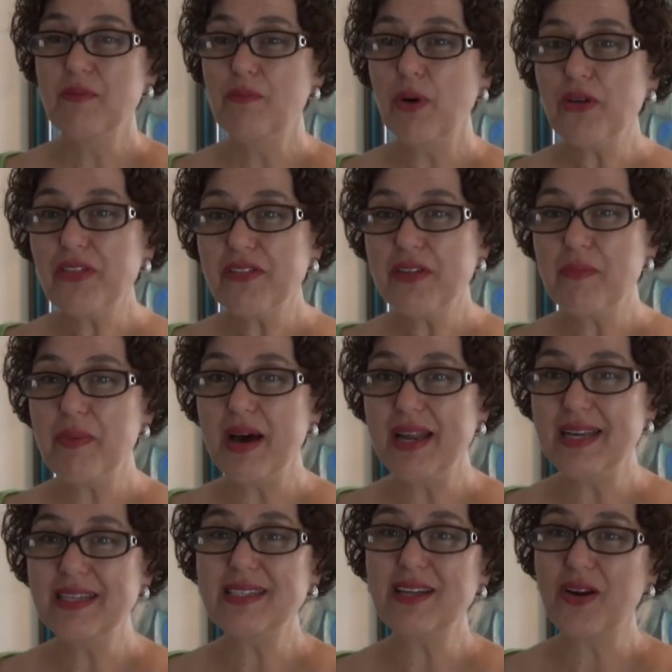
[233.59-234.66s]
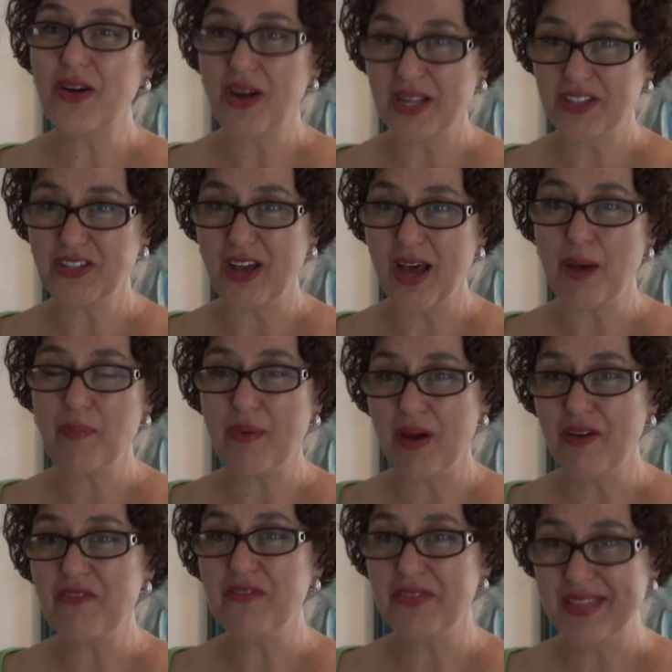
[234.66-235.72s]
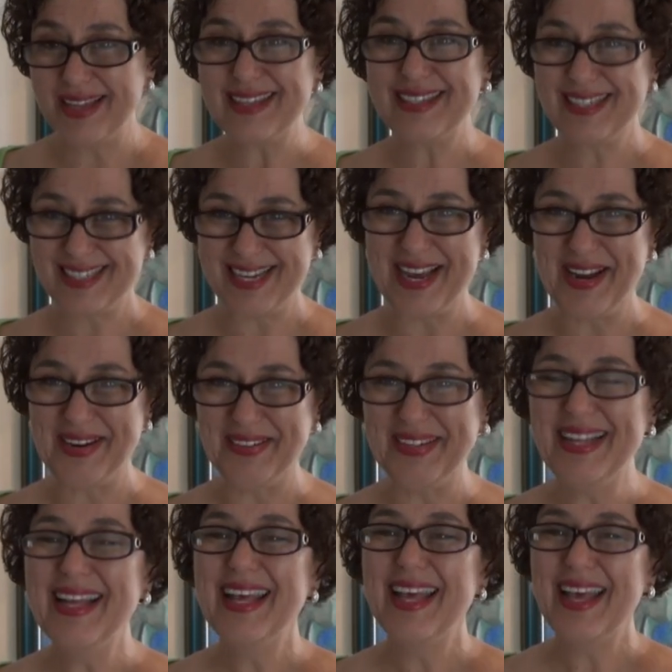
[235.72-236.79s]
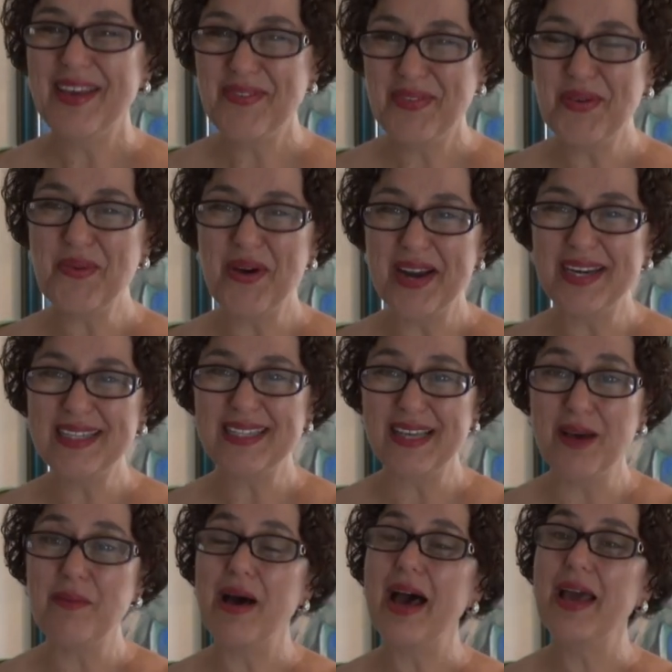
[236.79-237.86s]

Both of the buttons are on top of this channel if you want to sub.